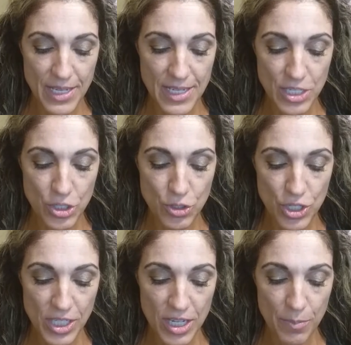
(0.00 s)
is you're
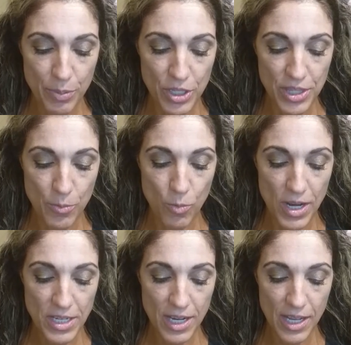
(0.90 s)
just going to put the
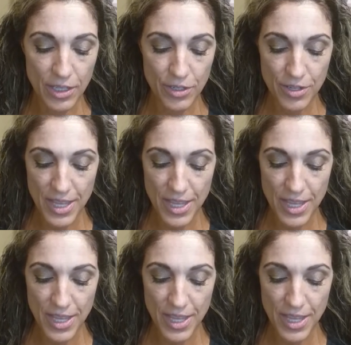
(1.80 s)
one color